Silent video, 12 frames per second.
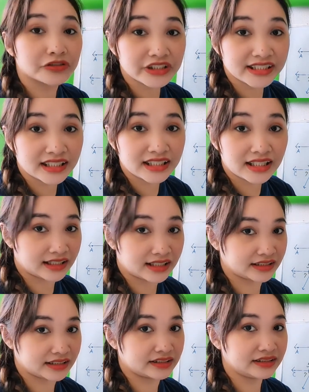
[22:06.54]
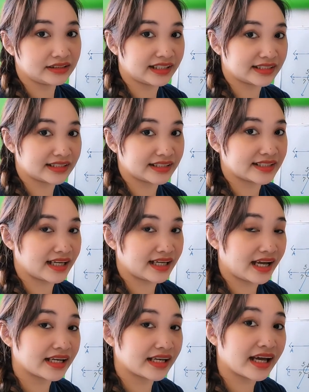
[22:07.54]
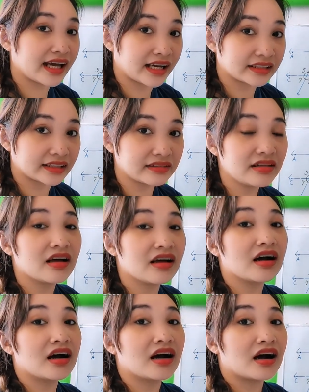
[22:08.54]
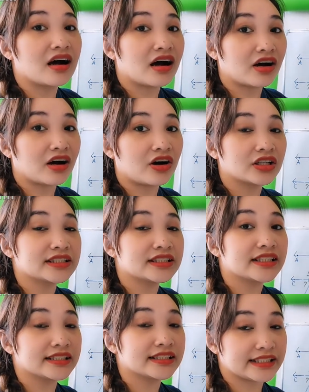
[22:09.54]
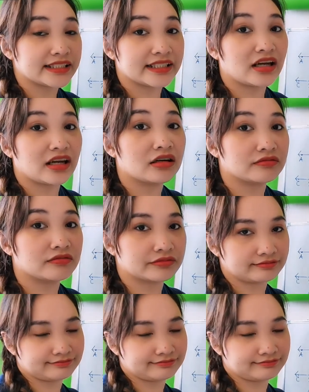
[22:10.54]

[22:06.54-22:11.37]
Okay, next angles that we are going to identify is a